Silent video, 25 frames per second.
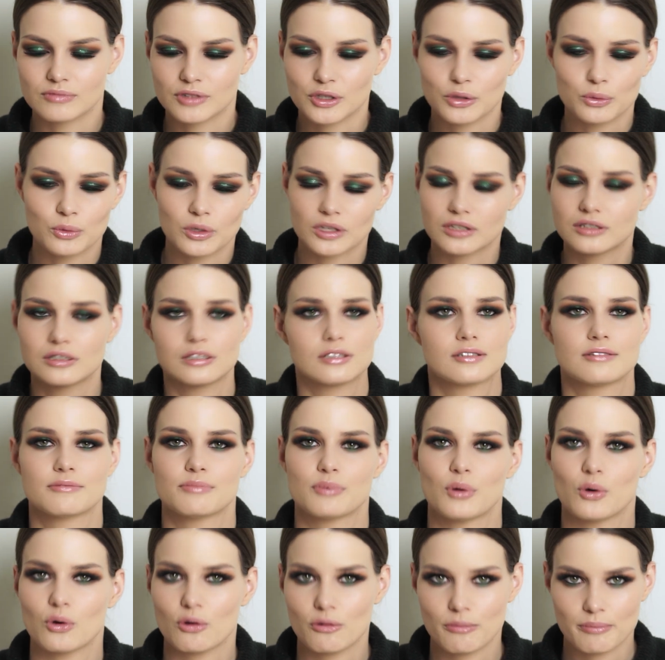want to
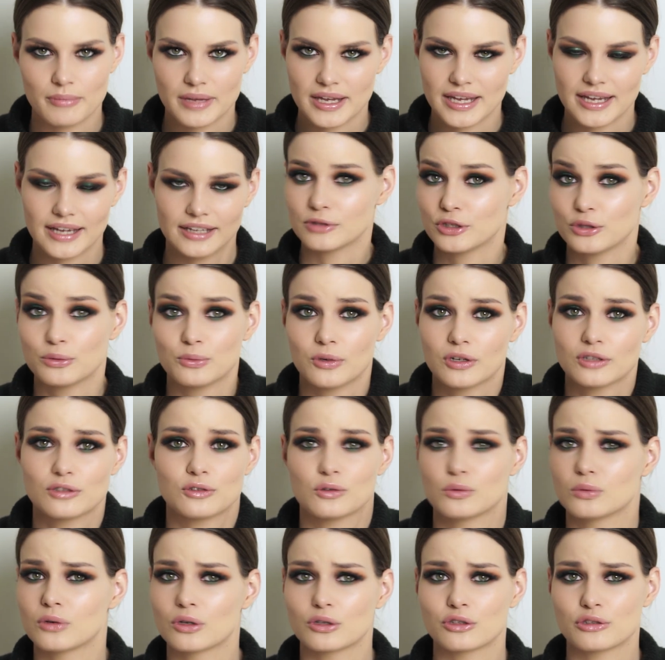support me and you want
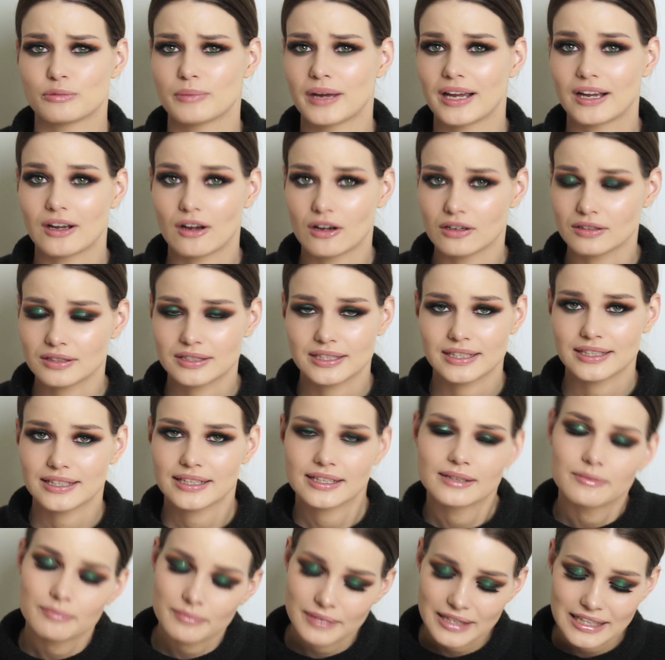to watch my content.
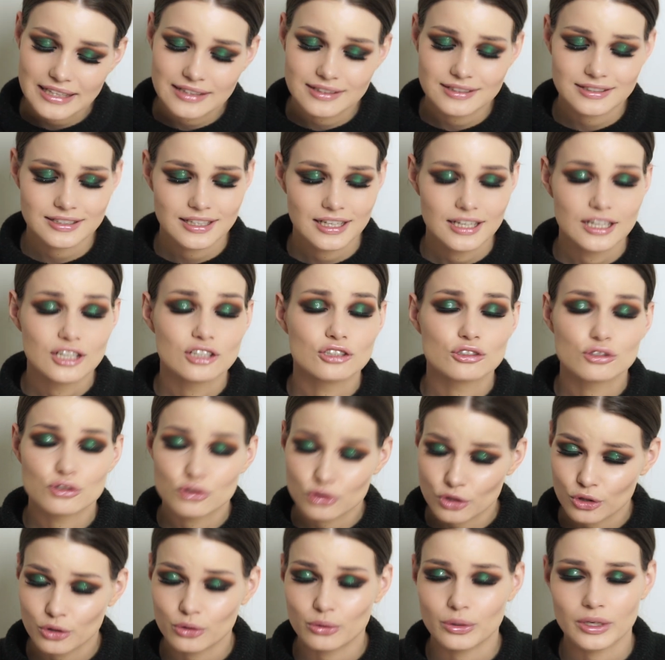It means
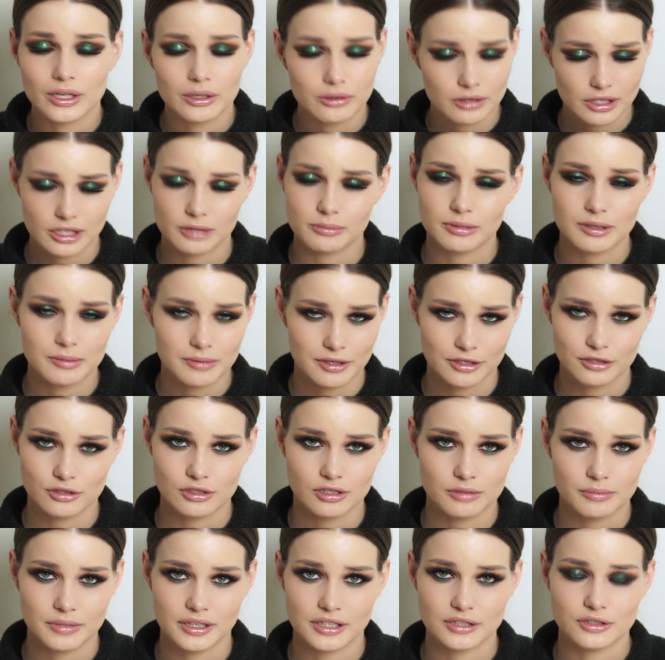so incredibly much
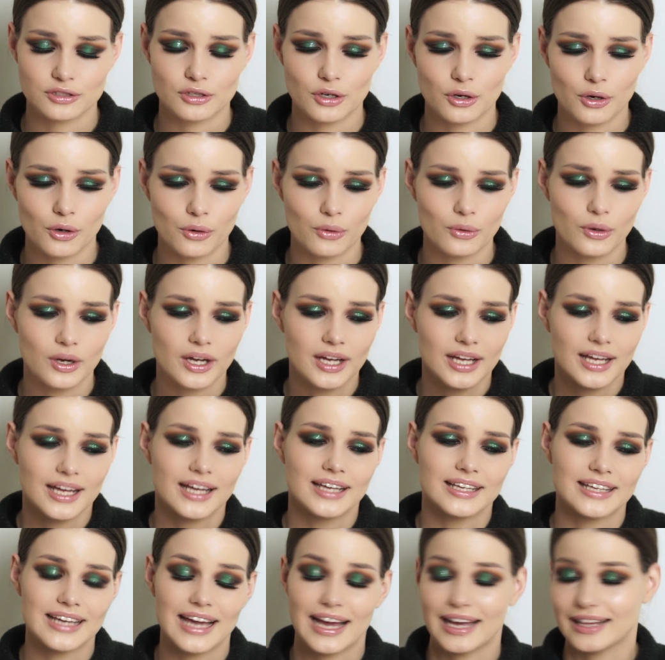to me. So
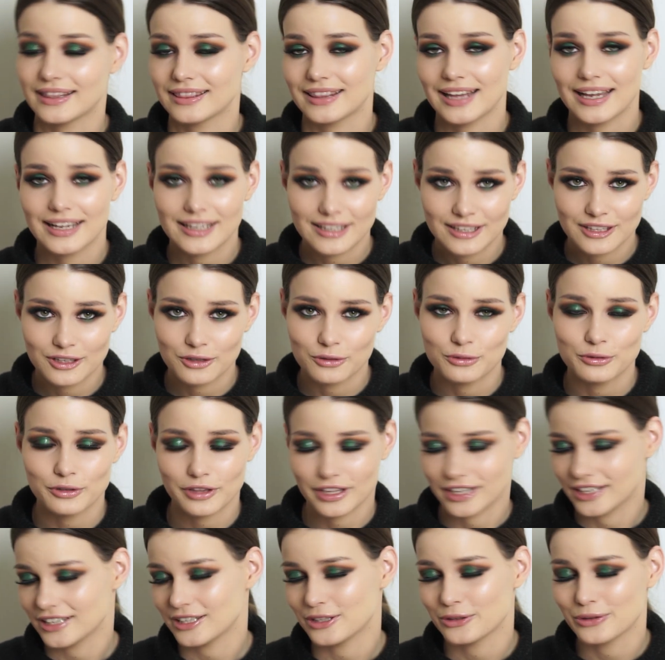yeah, thank you,
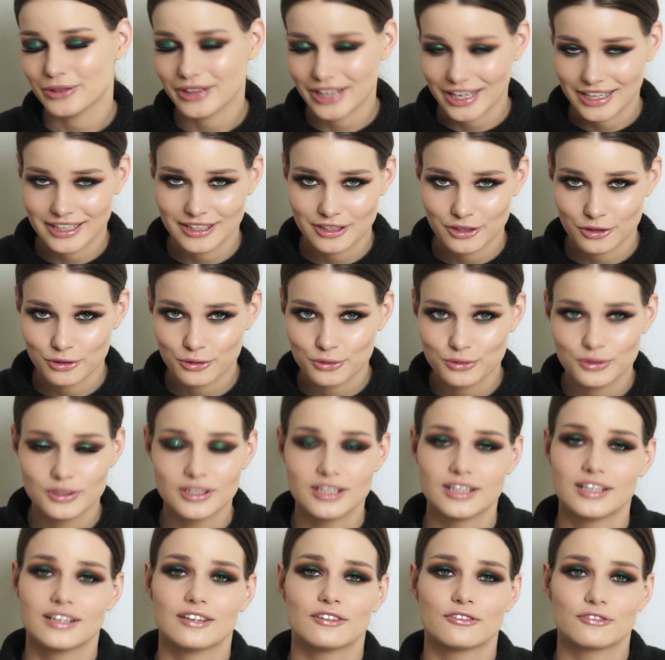thank you, thank you.
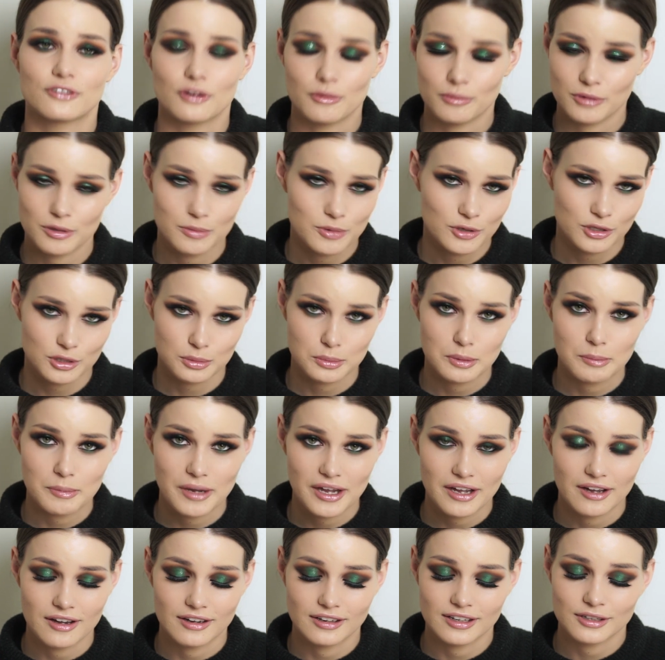From the bottom of
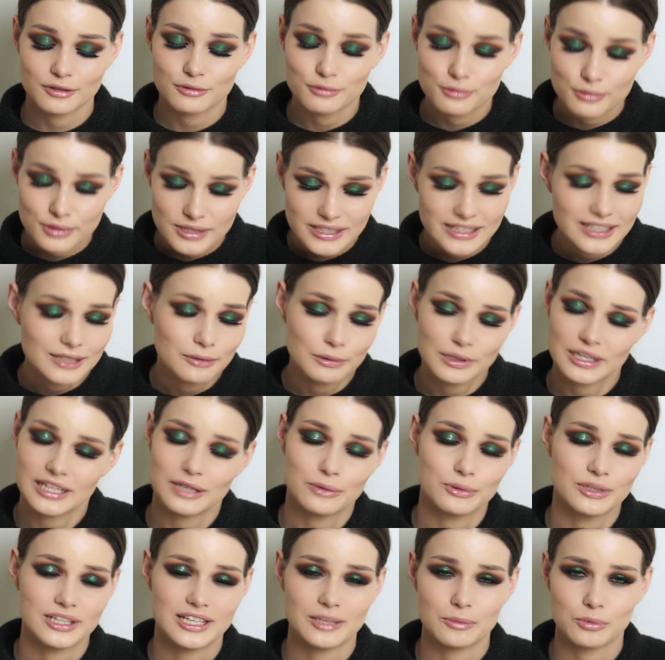my heart, I really,
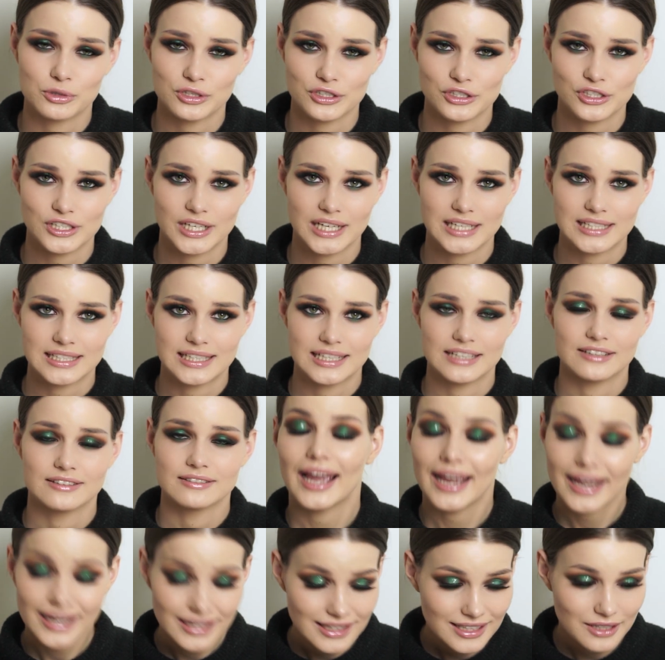really, really appreciate it.
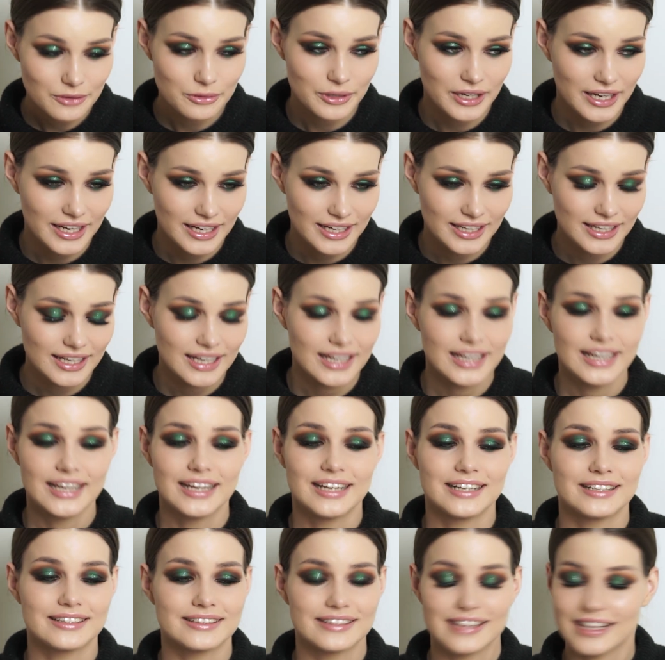Anyway,
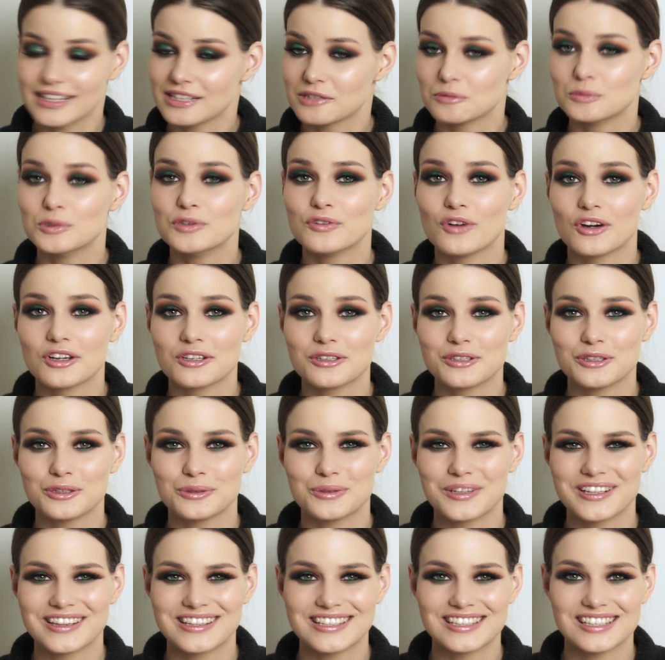let's move on to
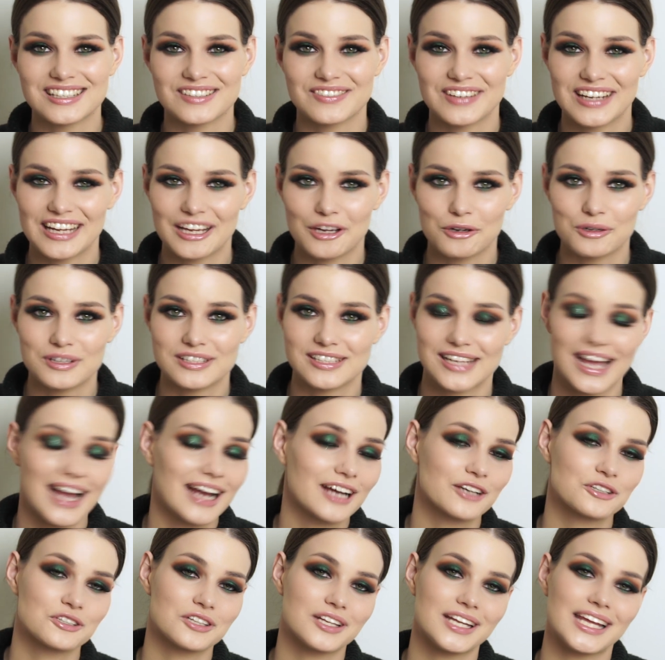what this video is
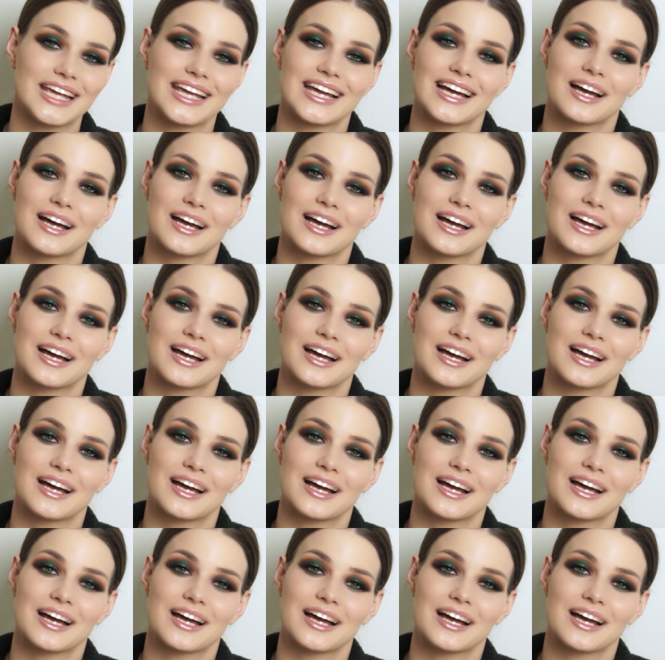actually